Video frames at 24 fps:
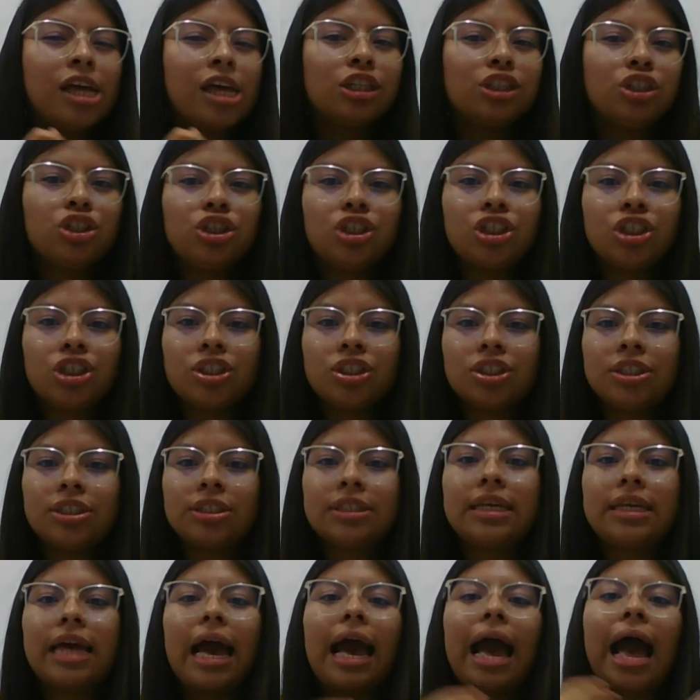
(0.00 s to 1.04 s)
You
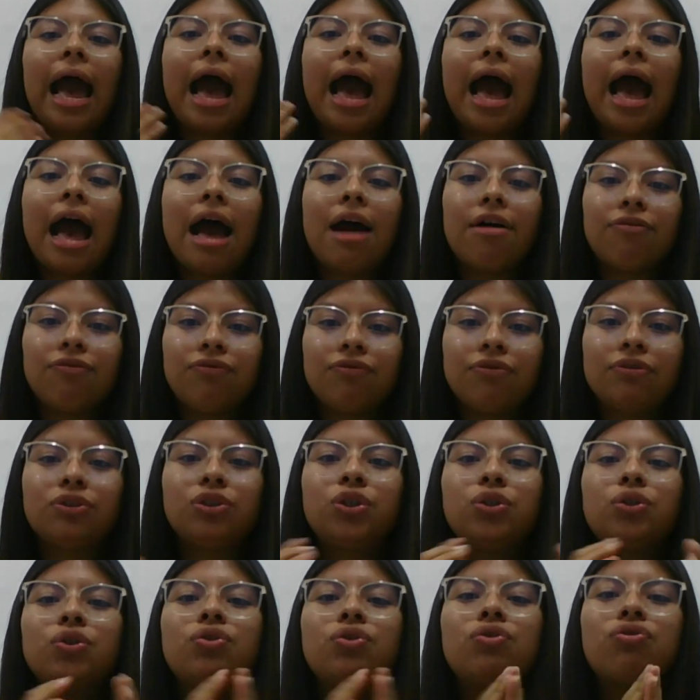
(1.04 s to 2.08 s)
just have
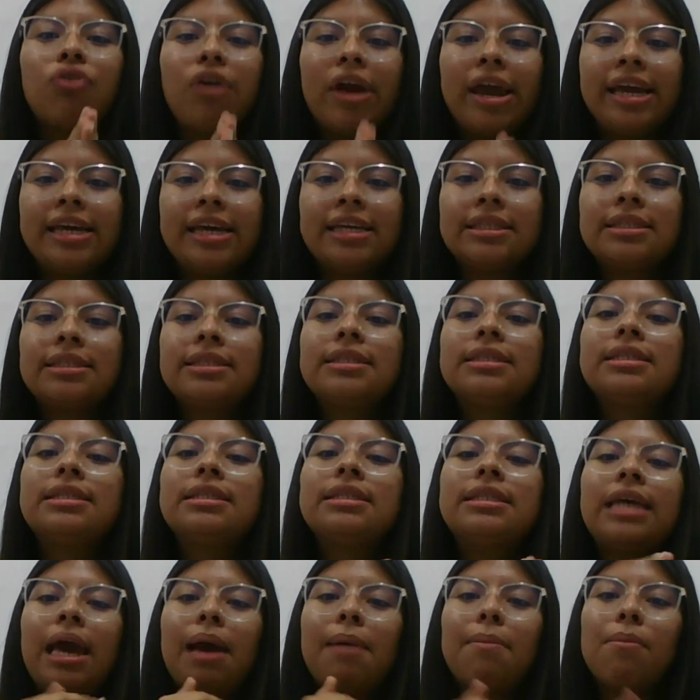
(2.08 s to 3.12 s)
to raise
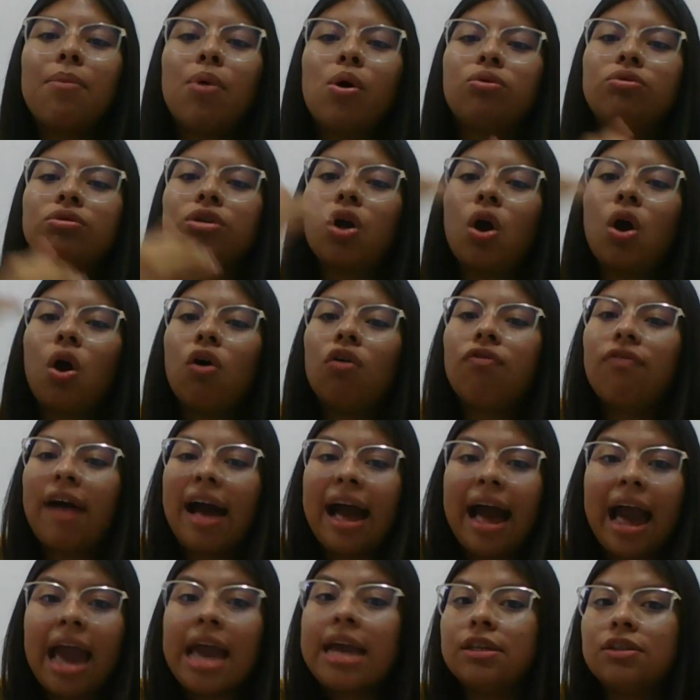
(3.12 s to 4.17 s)
the amount of
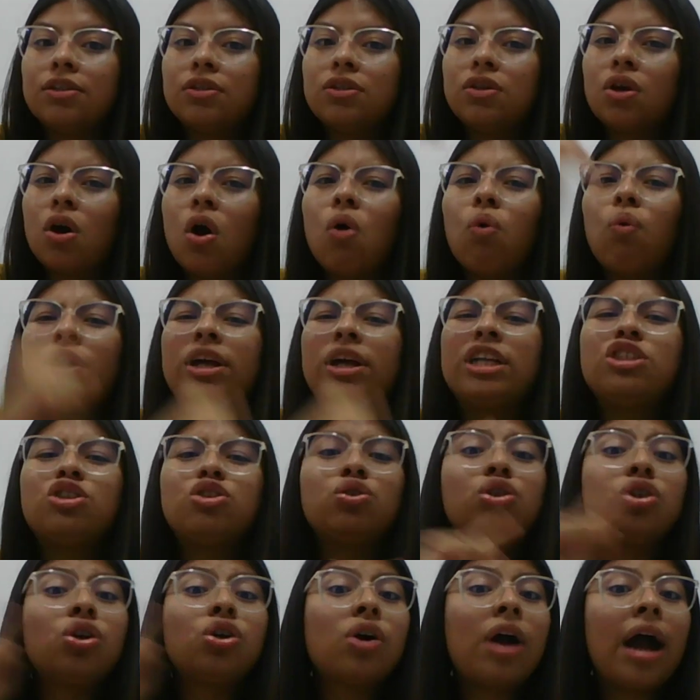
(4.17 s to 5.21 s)
ISO when you
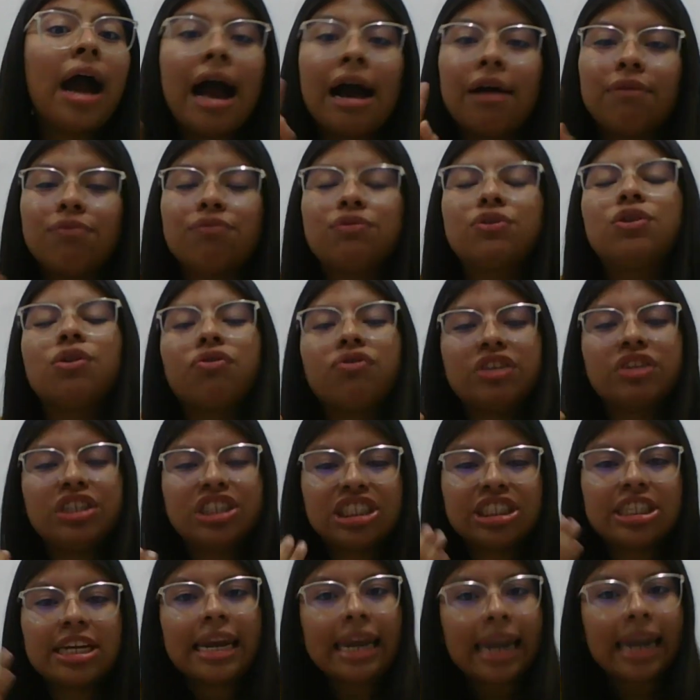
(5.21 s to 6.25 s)
don't have
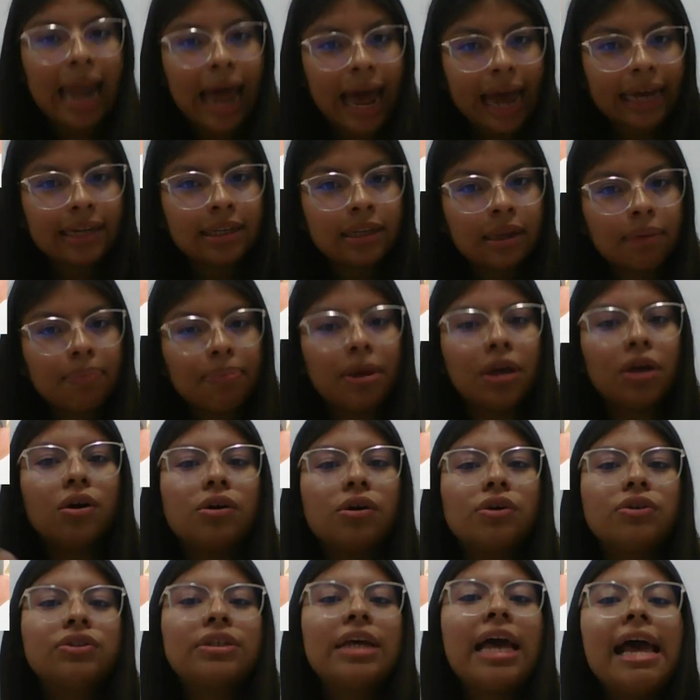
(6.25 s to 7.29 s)
sufficient light,
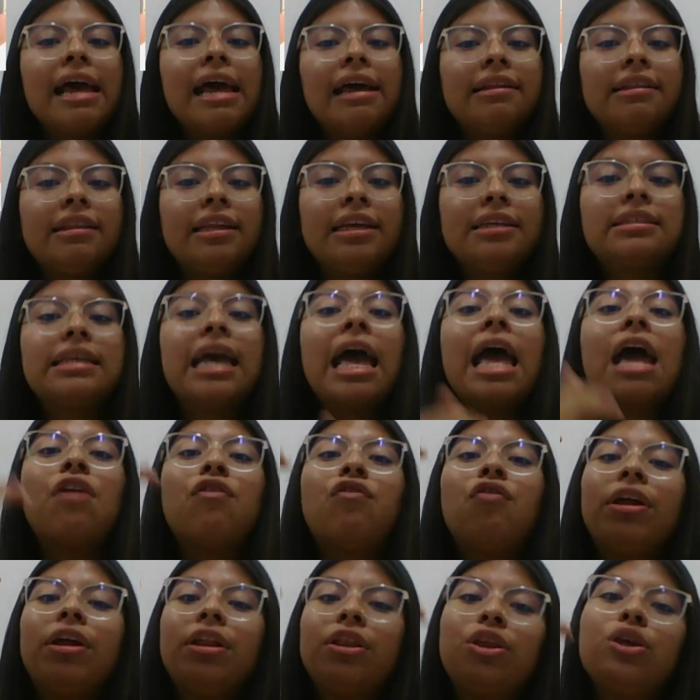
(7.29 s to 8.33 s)
because this
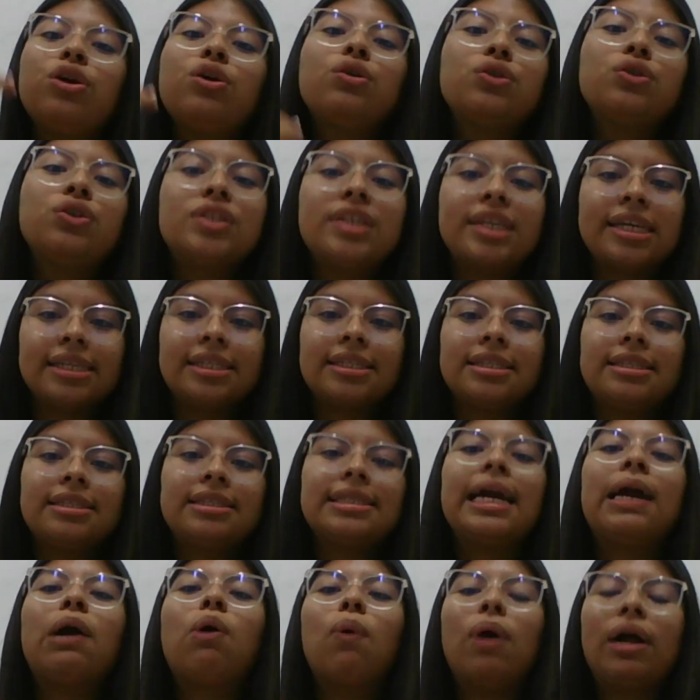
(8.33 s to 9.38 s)
reduces
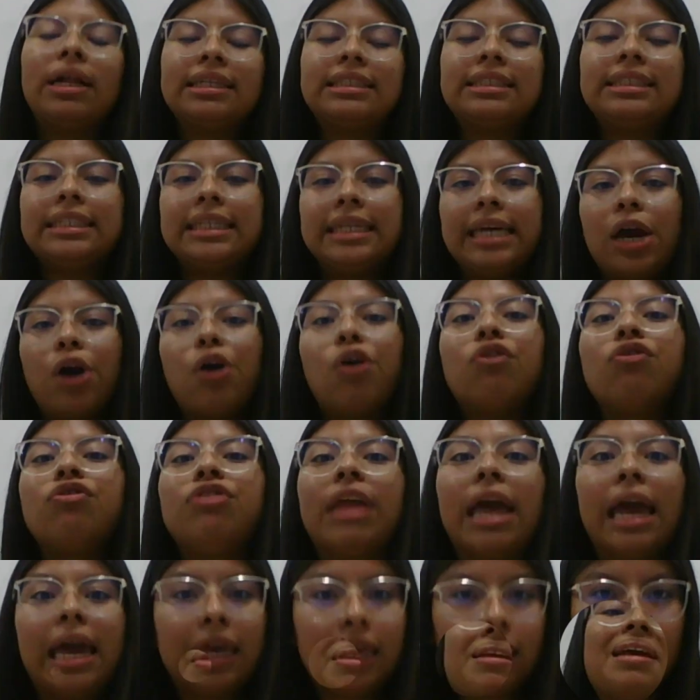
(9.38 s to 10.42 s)
the quality of
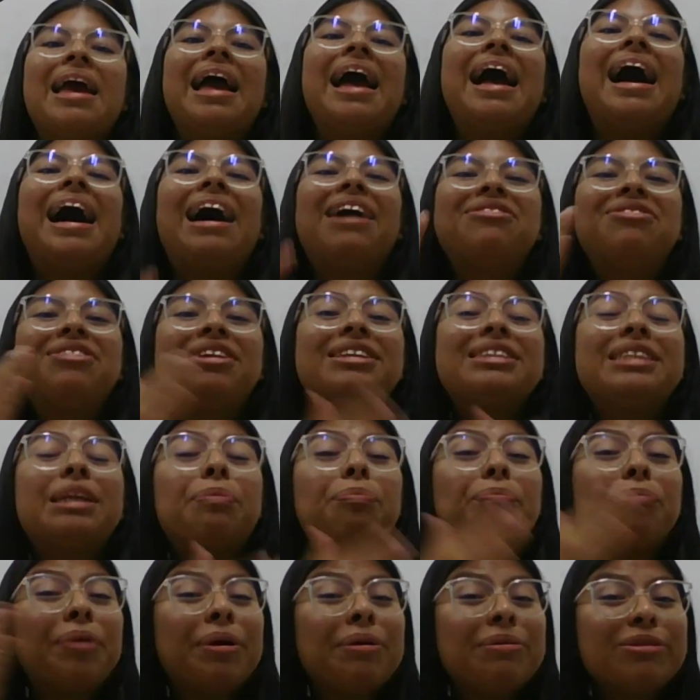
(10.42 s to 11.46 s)
the image. After the
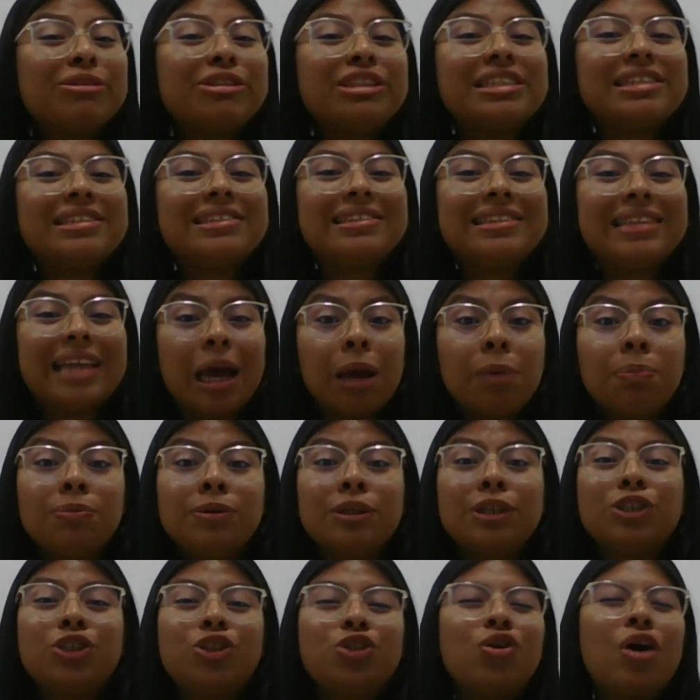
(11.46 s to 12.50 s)
previous
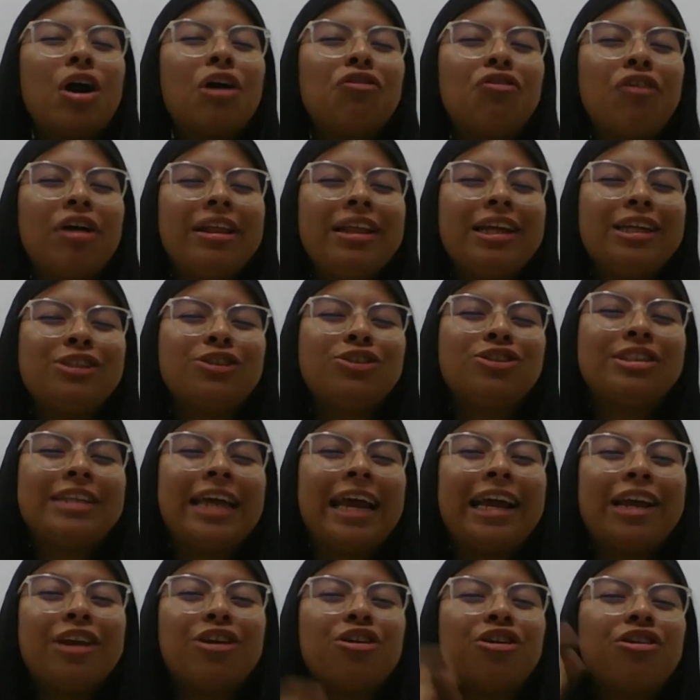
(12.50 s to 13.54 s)
steps, you are ready to
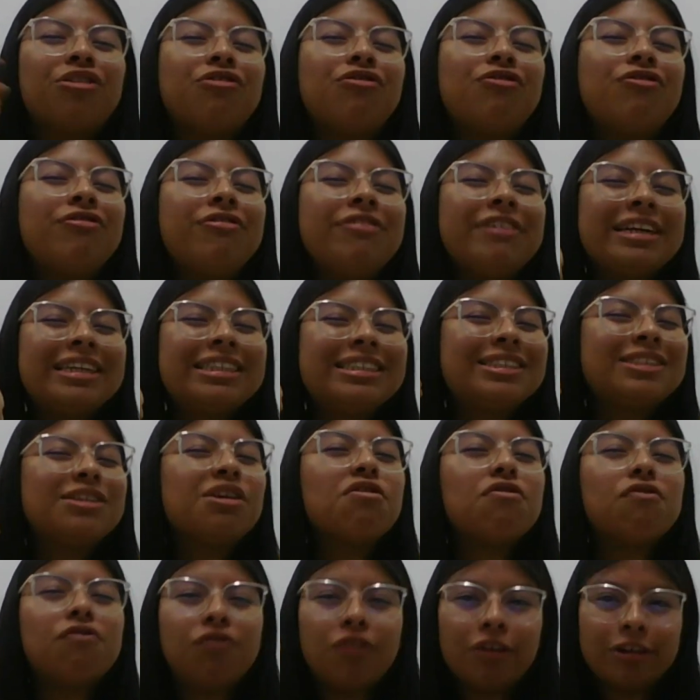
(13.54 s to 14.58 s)
take your first
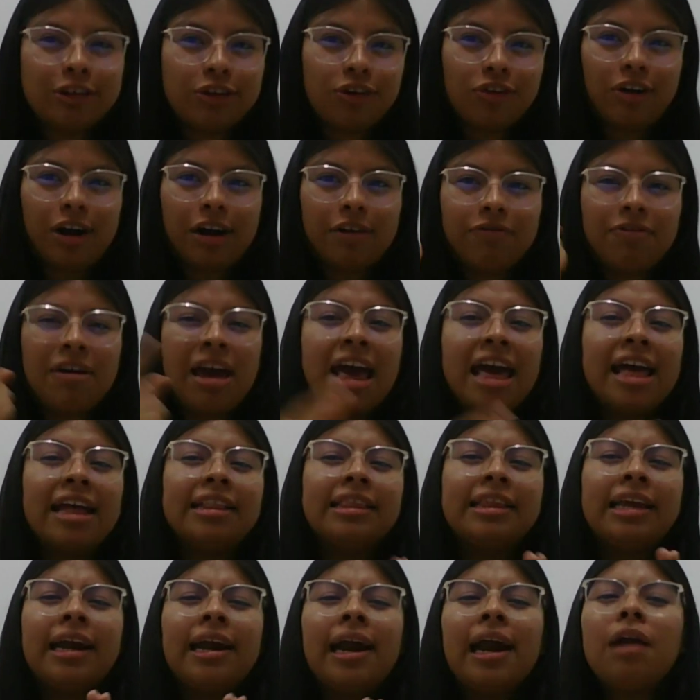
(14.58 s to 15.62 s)
photograph.
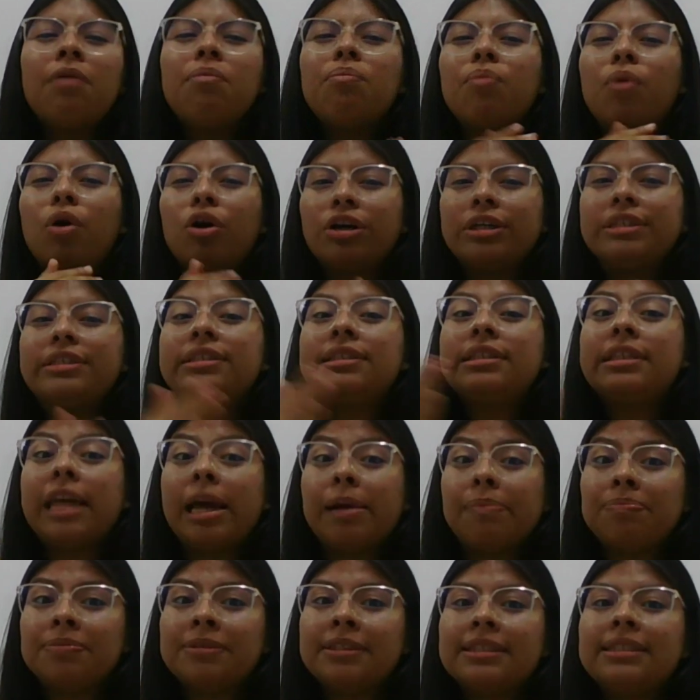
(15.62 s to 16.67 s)
There are more
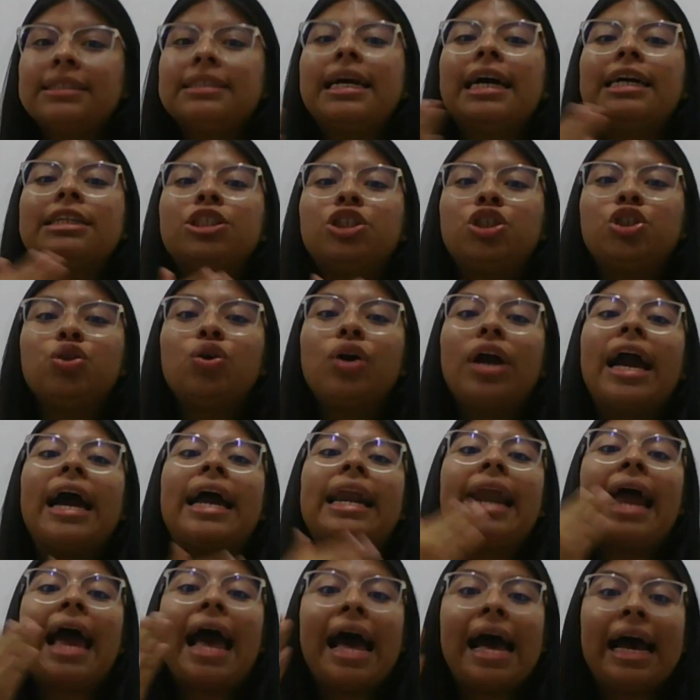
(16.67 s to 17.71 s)
steps that you
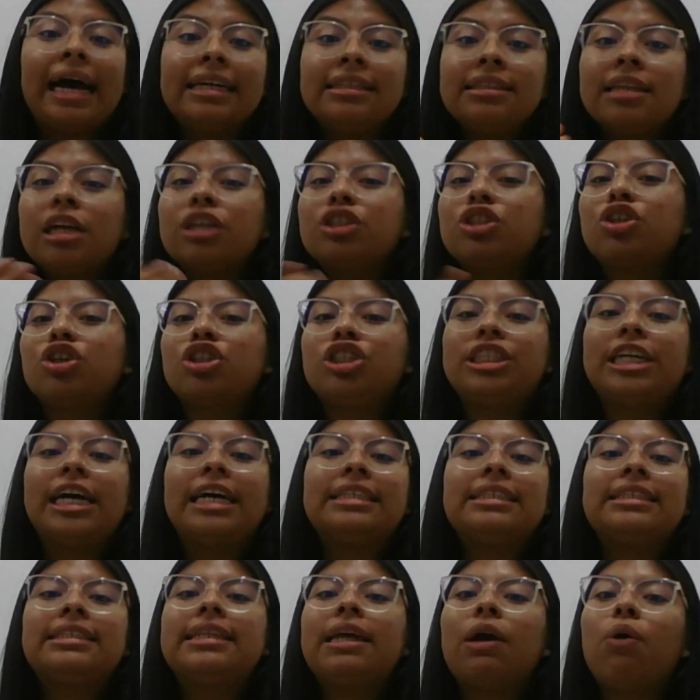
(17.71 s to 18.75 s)
can add, such
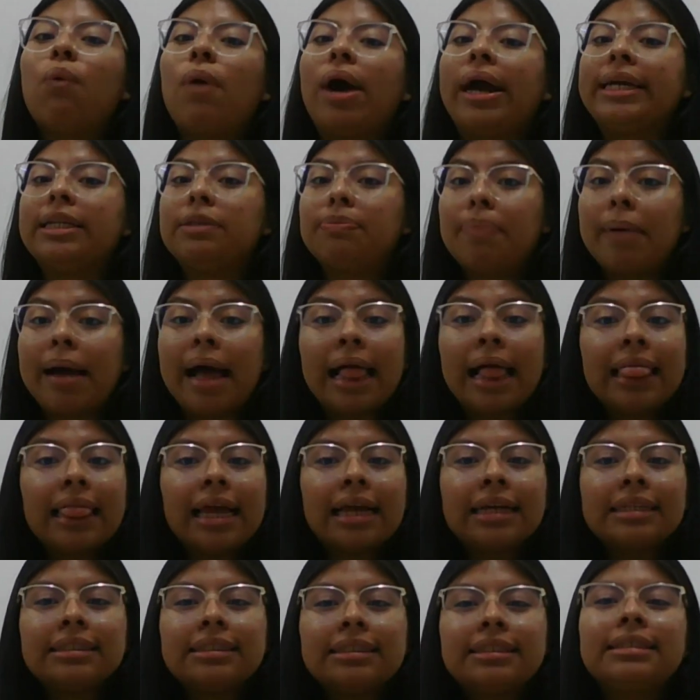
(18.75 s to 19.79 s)
as the white
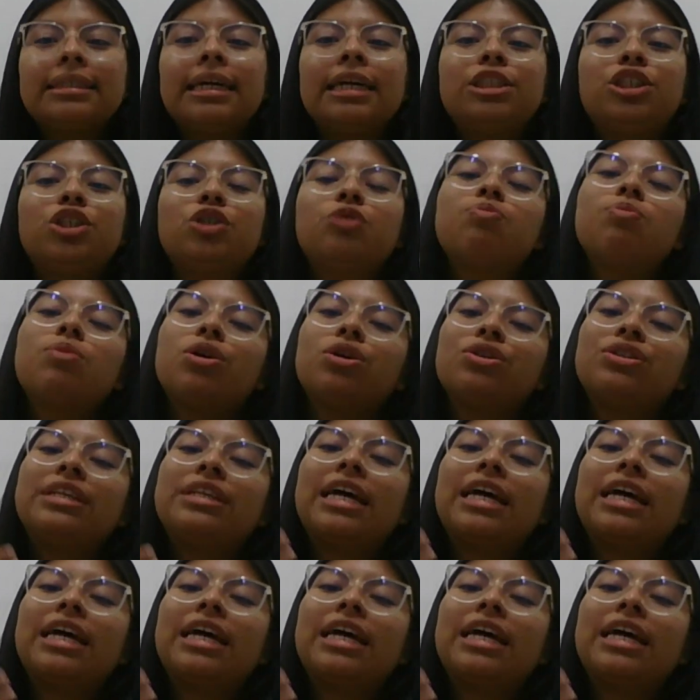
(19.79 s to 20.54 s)
balance that you must